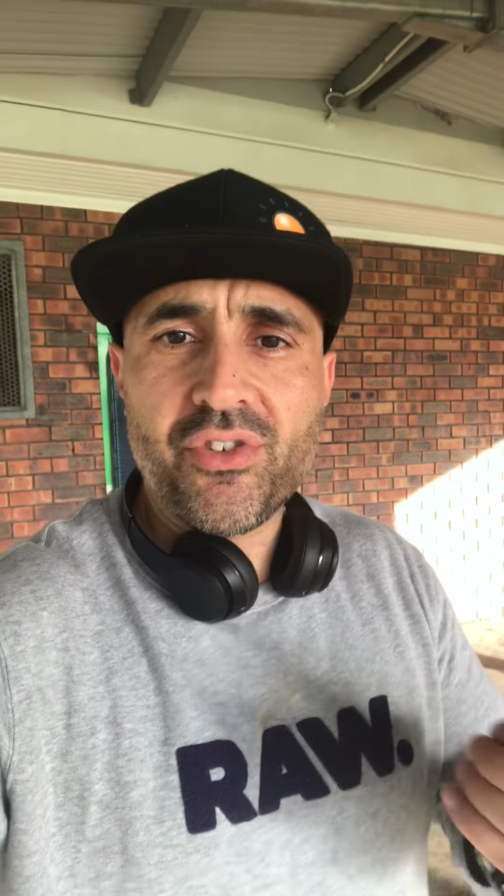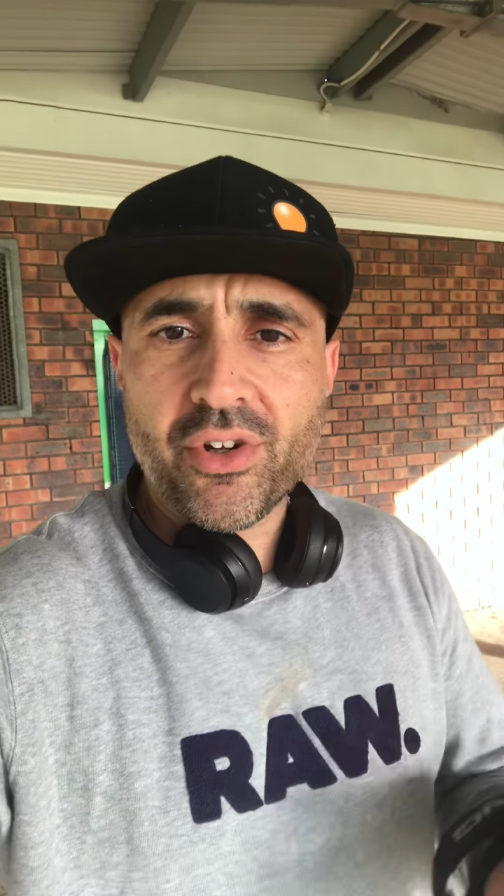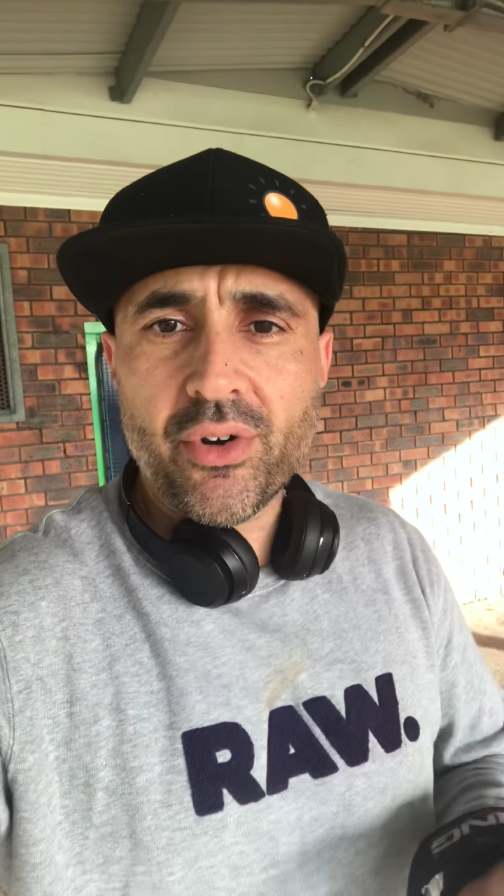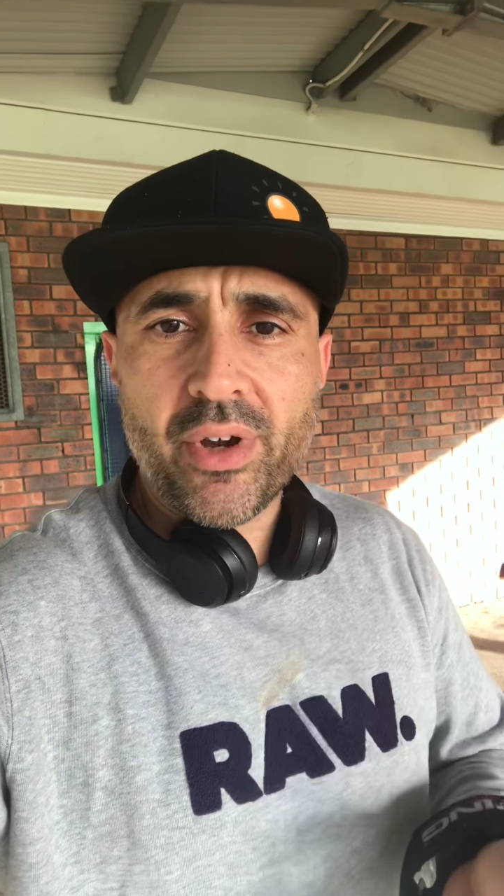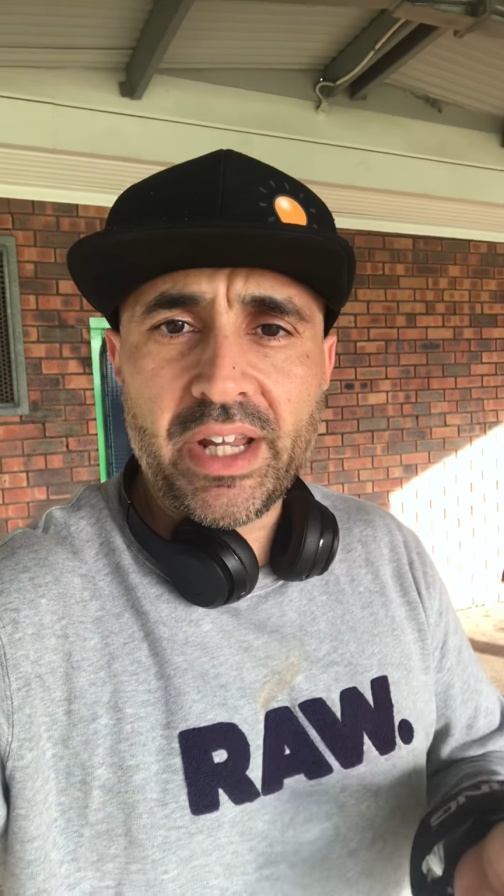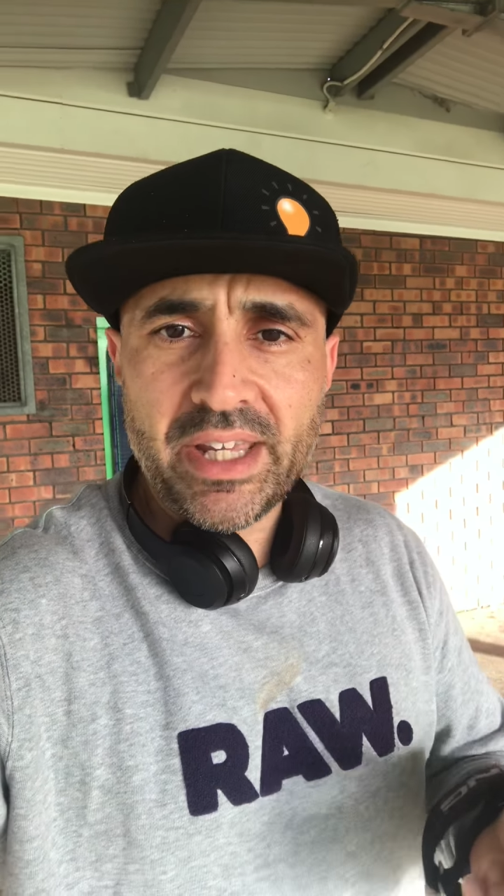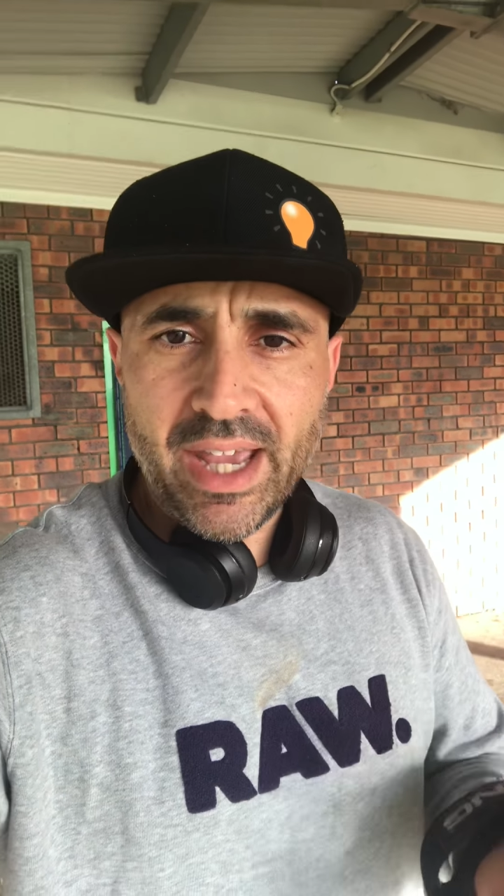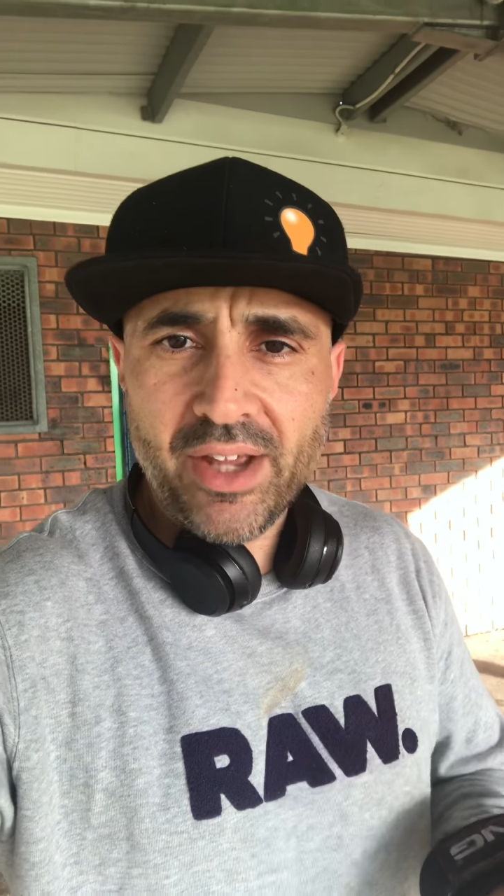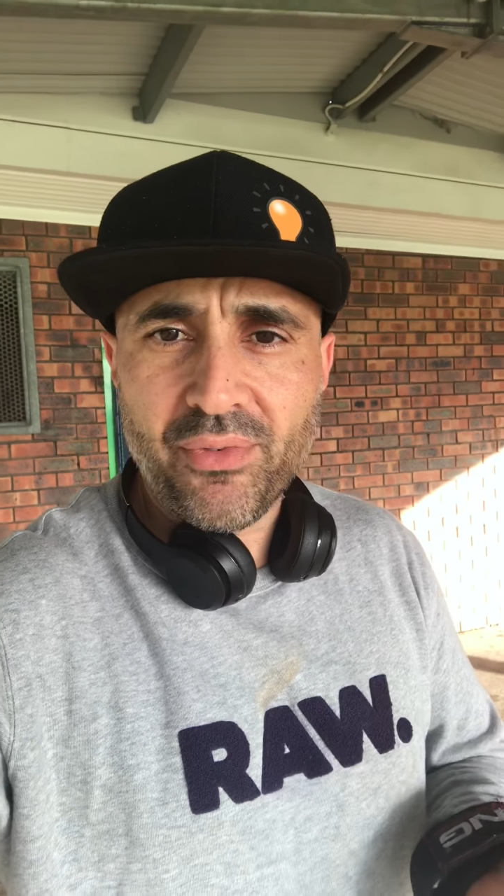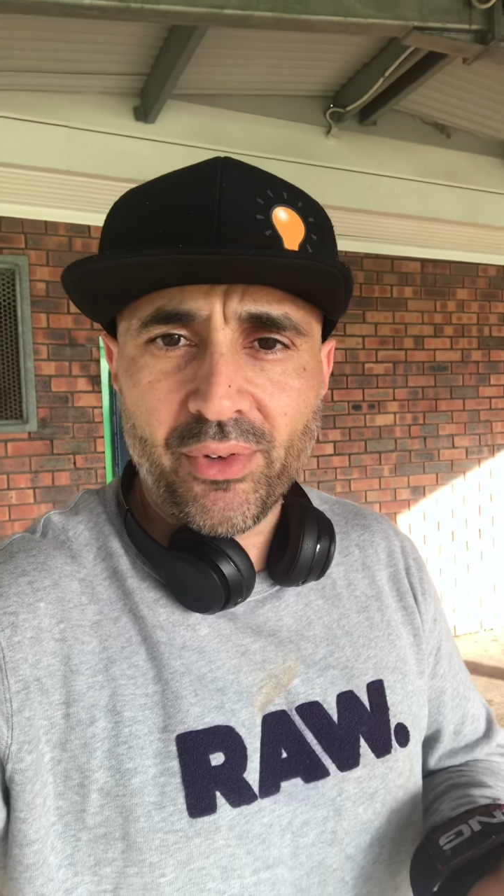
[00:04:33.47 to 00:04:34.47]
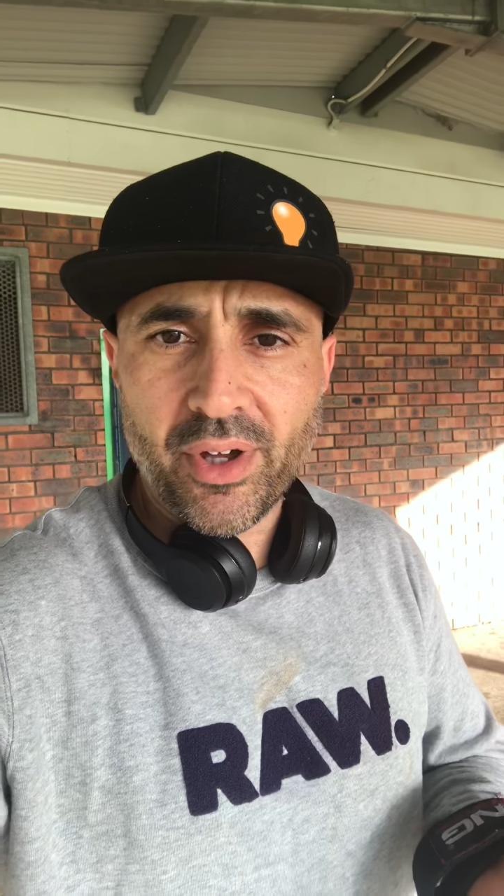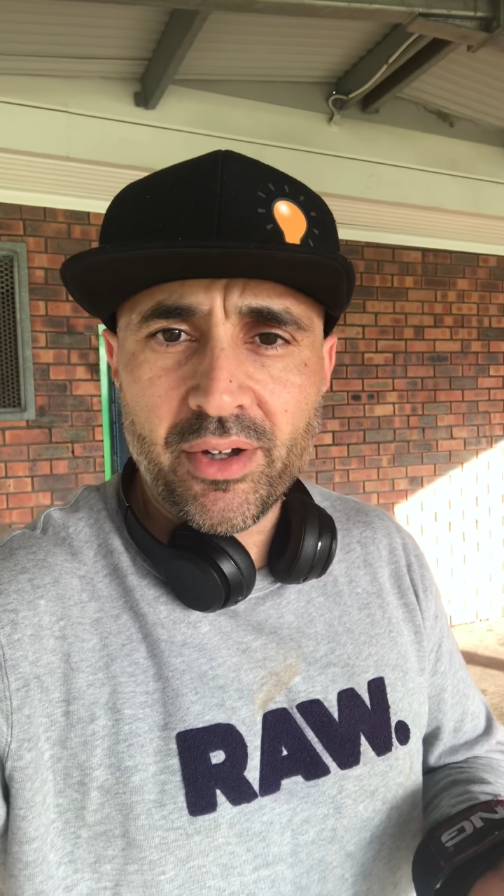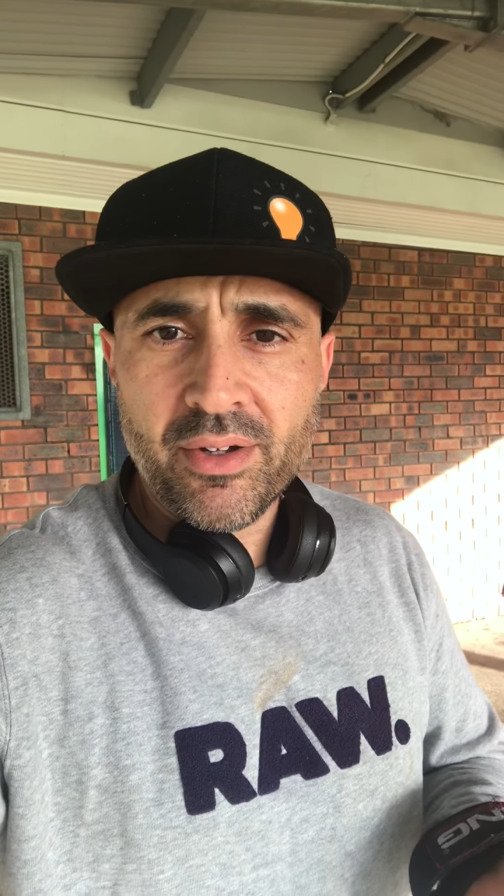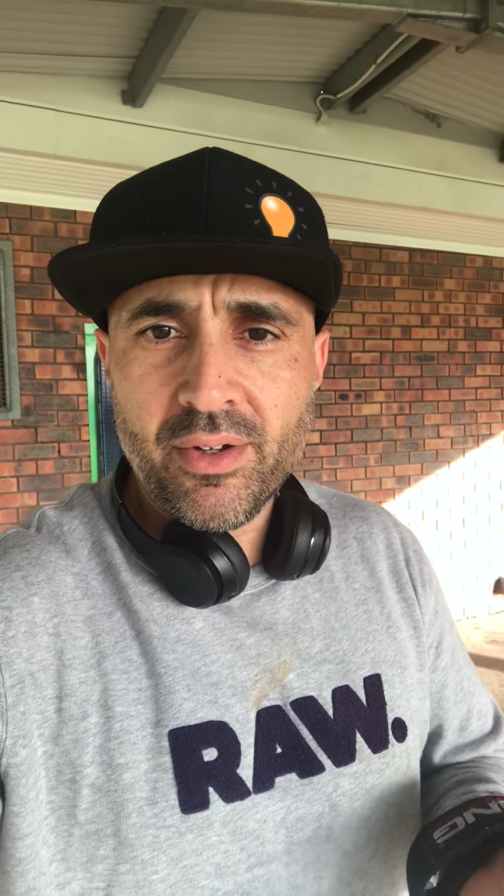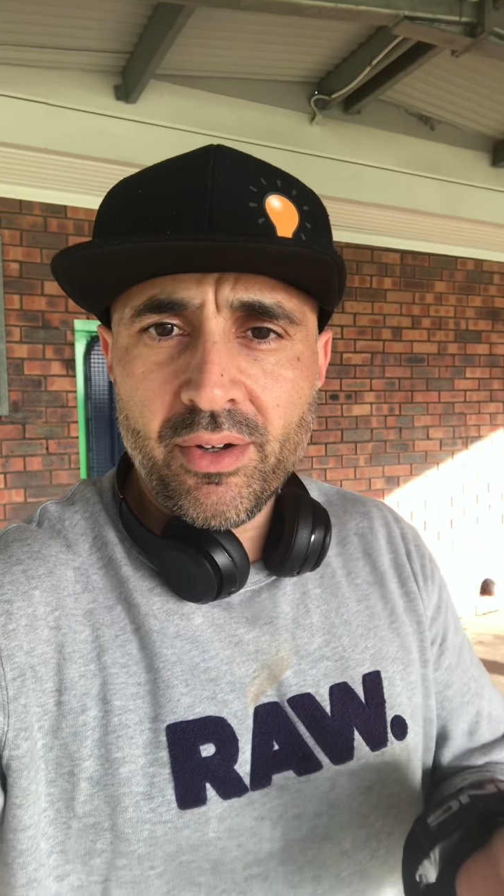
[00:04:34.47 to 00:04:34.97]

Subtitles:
generating cash flow.